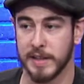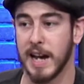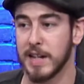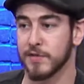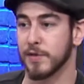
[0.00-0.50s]

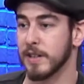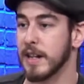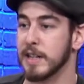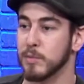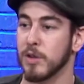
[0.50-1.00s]
cast for an
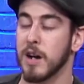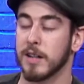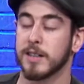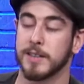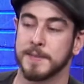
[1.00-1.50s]
Eddie
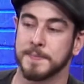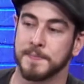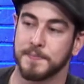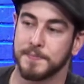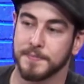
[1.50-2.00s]
Brock.
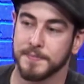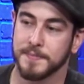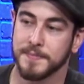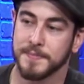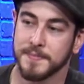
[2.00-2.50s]

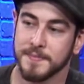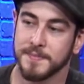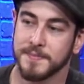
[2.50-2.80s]
Oh, one